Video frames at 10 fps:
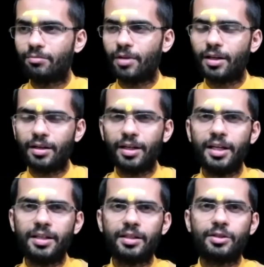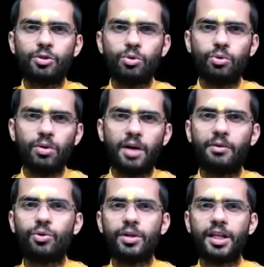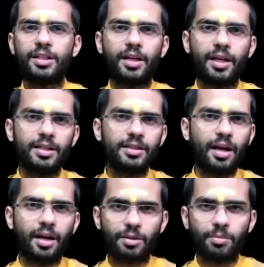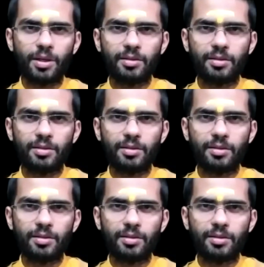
that it leads us to our own nature as Atma.